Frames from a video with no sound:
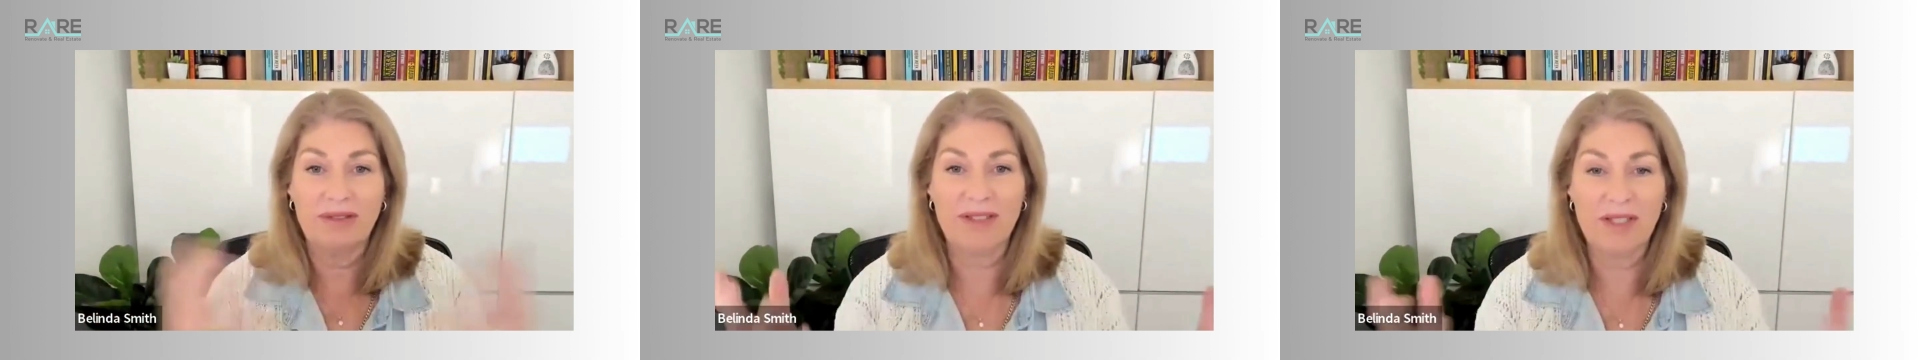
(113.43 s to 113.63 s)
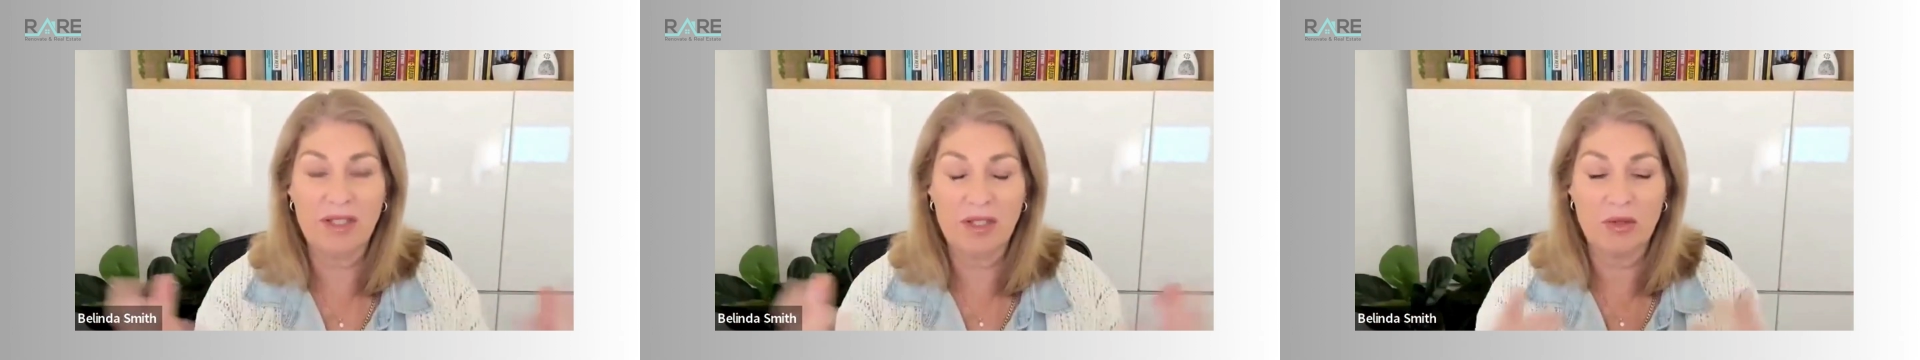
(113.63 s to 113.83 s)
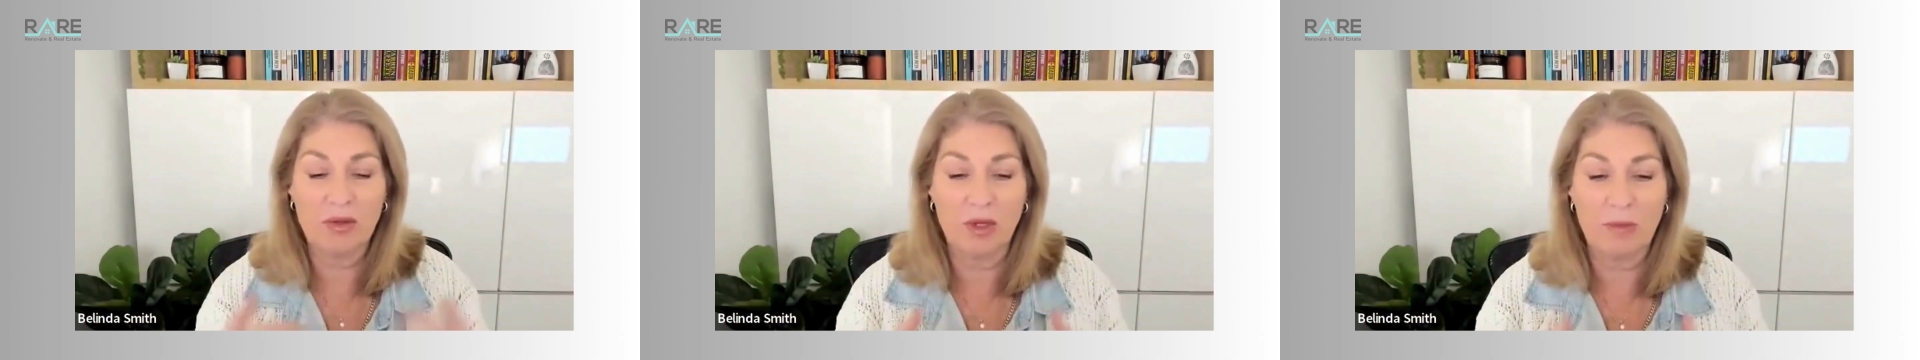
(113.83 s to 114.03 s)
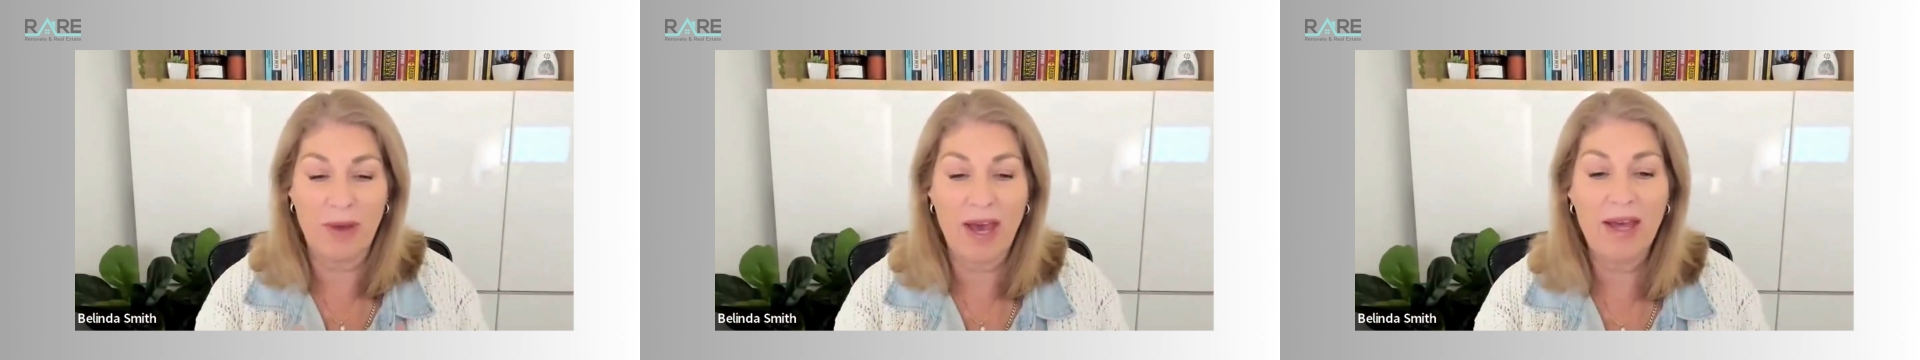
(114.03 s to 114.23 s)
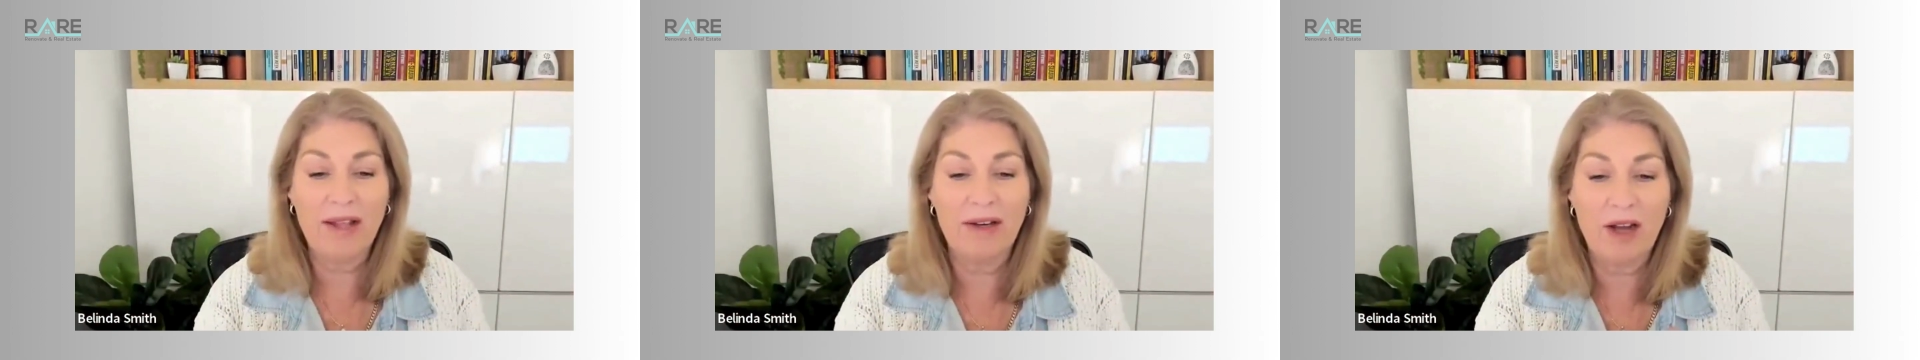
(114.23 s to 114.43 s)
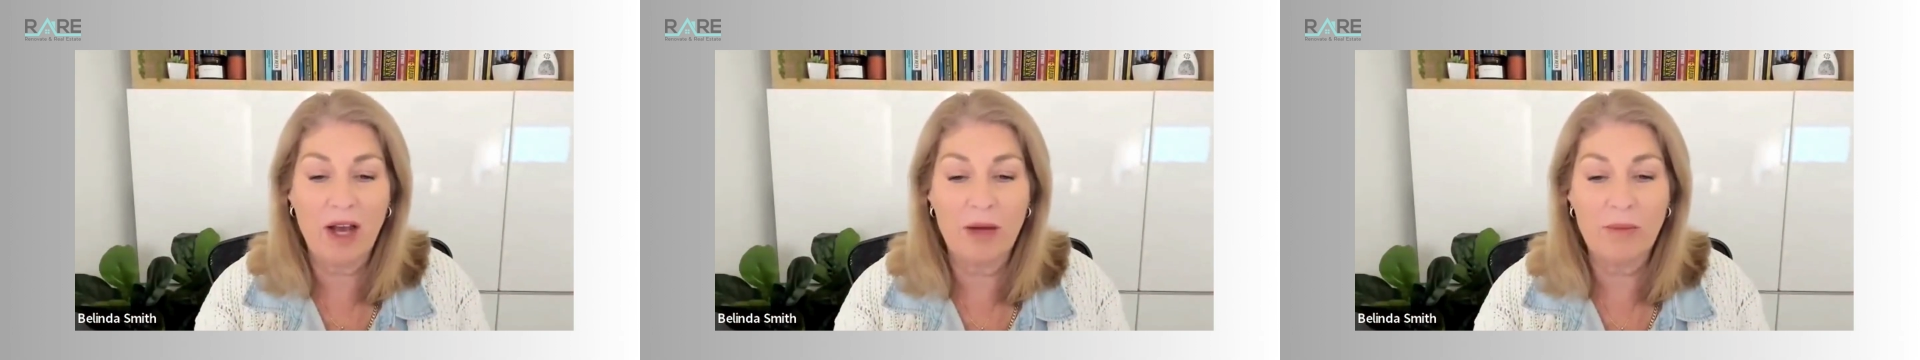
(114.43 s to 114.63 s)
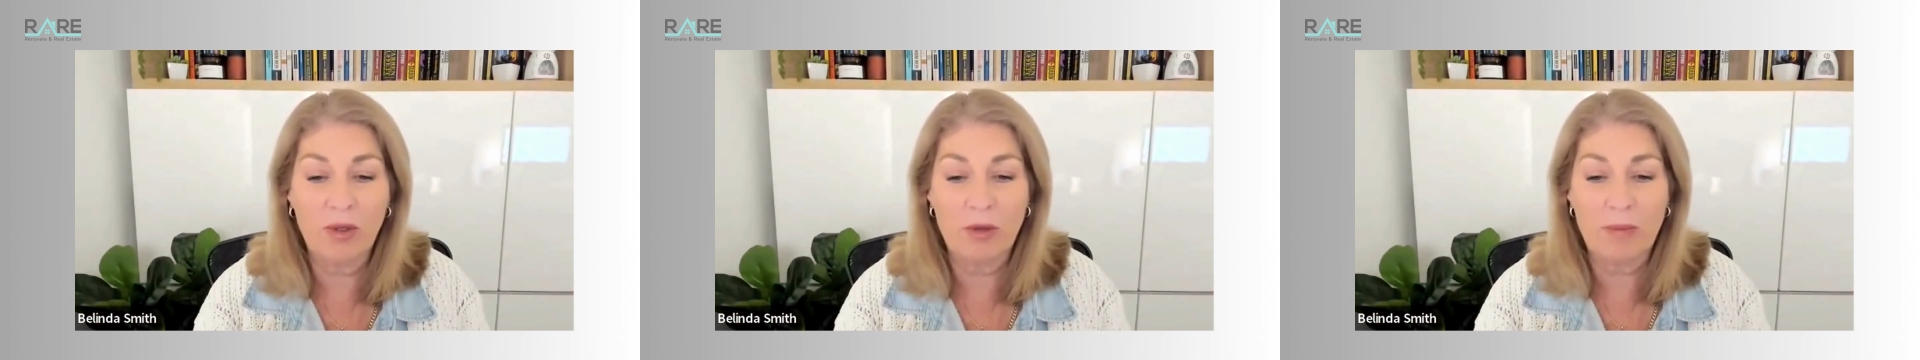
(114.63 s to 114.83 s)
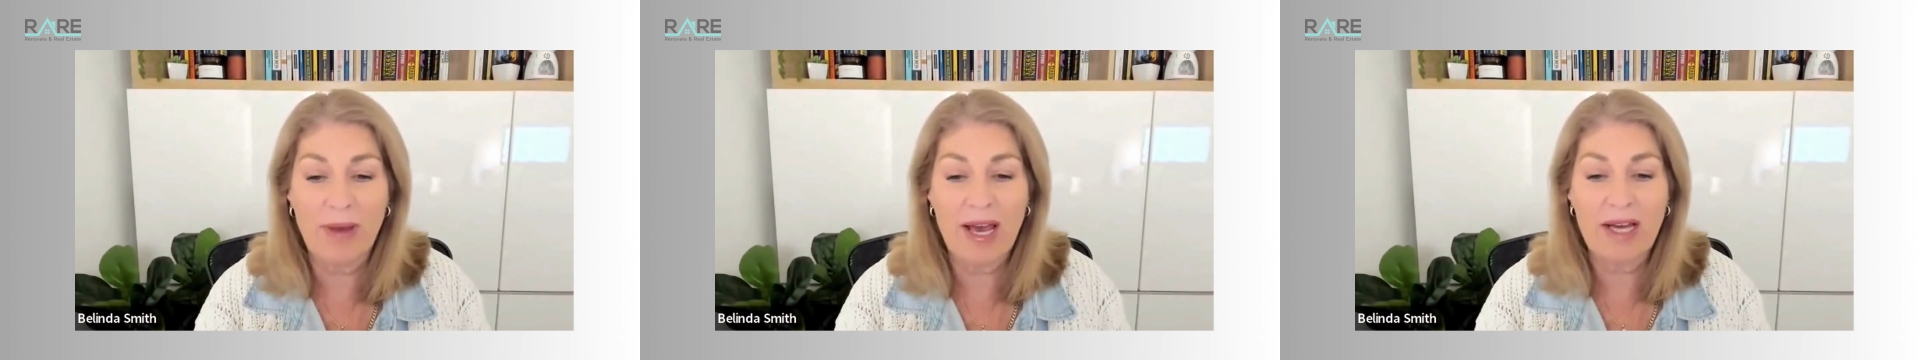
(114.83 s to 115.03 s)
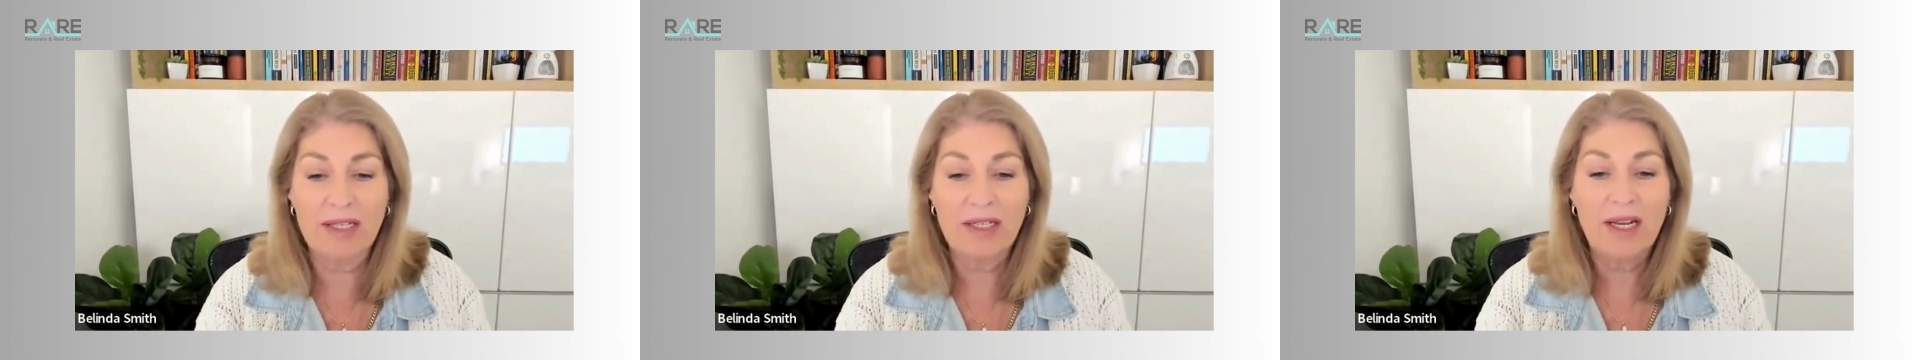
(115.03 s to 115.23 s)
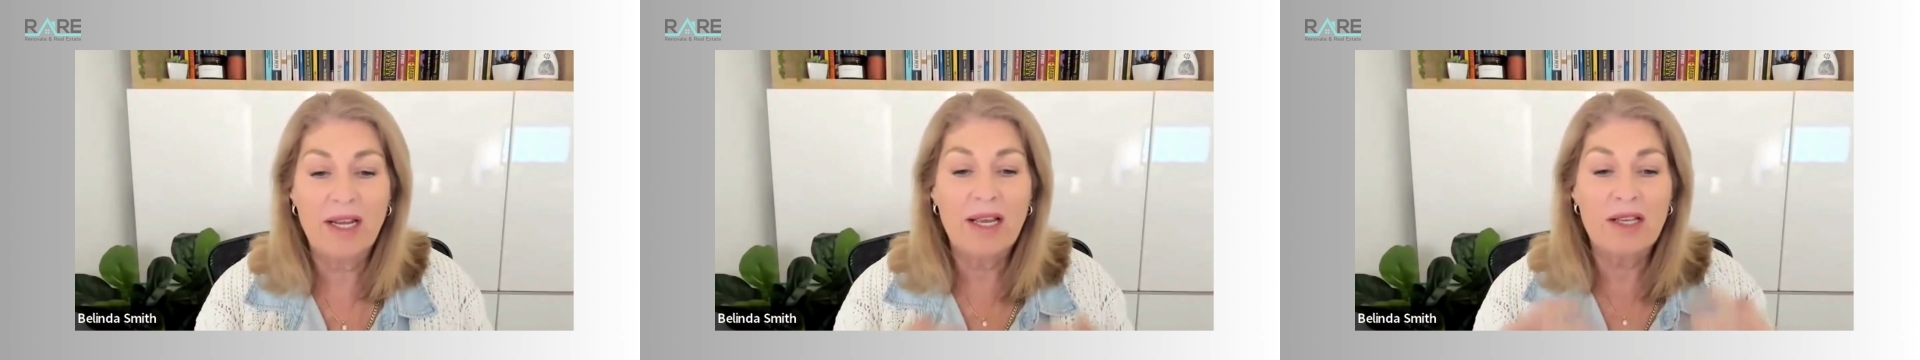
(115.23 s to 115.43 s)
this is all about and I'm all about.